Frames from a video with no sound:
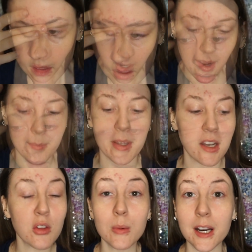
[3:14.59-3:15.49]

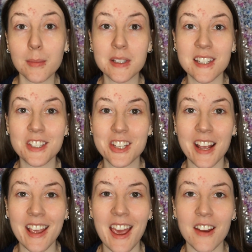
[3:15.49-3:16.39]
Another recommendation
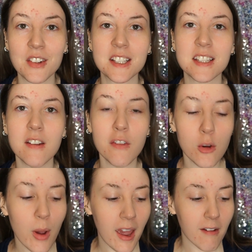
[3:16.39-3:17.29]
I have is if
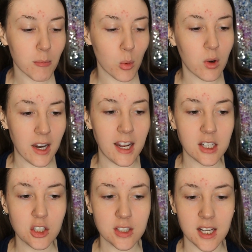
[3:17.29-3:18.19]
you have more
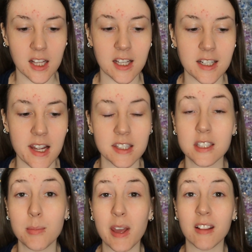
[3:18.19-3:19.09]
aged skin that tends
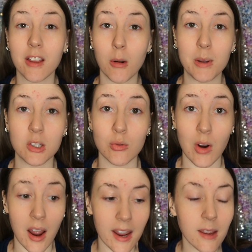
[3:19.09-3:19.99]
to be a little bit
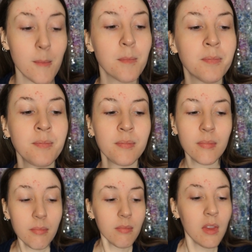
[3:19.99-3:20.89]
dry,
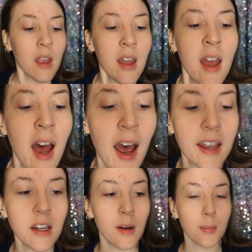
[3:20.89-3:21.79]

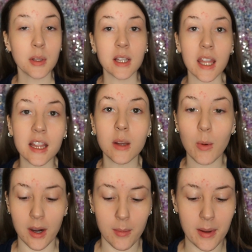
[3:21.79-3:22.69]
I completely
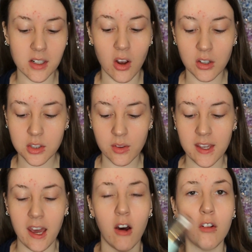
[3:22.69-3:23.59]
recommend also
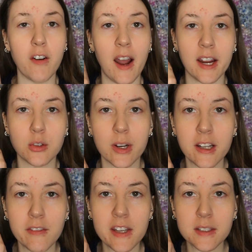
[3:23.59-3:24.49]
the e.l.f.
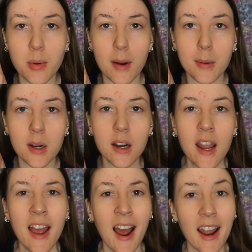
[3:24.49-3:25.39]
Hydrating Face Primer.
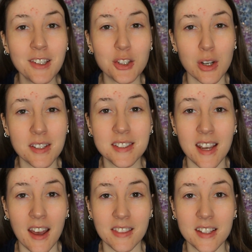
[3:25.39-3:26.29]
I just
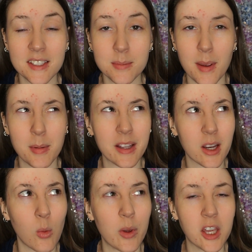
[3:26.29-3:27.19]
got this maybe
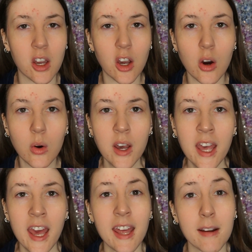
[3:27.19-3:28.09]
like a week ago,
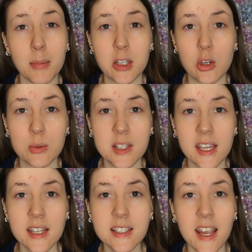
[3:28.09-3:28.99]
and I've been
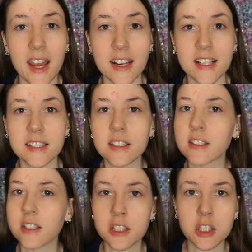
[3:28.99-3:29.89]
using it, and it's
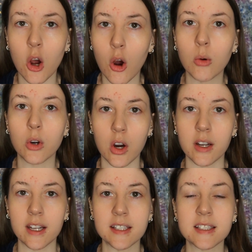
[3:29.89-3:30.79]
so
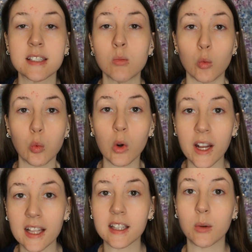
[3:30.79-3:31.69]
good. It's
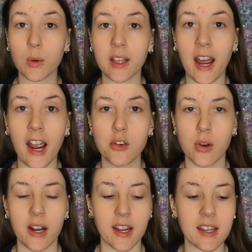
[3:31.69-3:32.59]
really, really
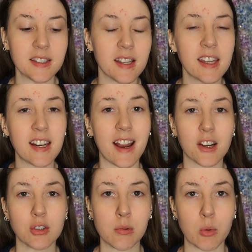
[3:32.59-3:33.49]
hydrating. It's like an
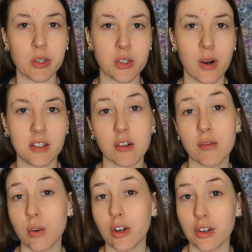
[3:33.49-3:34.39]
extra moisturizer
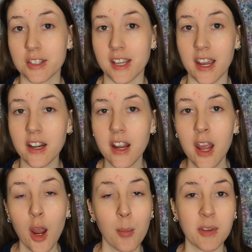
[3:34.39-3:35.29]
for your skin,
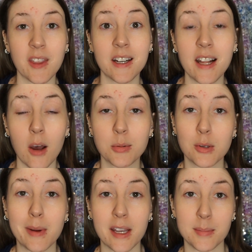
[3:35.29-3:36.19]
but then it helps
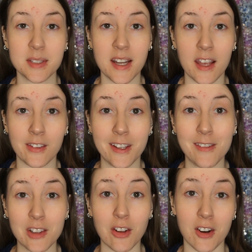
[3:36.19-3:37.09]
your makeup stay on
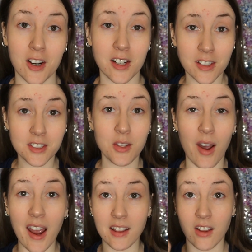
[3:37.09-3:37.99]
even longer. So
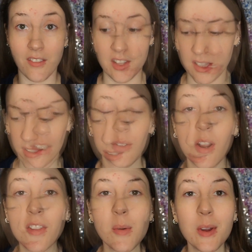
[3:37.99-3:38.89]
I love this. So
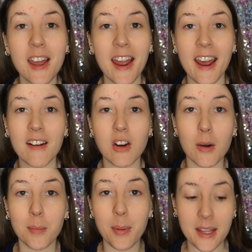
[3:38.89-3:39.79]
now that we have
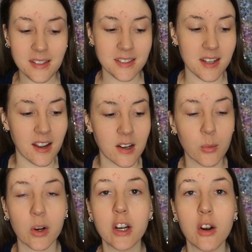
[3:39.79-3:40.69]
our base done,
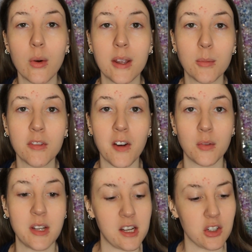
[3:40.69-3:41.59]
we're gonna go in with
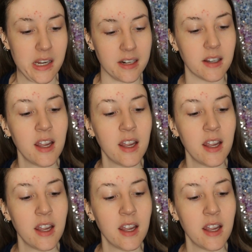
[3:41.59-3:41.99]
foundation.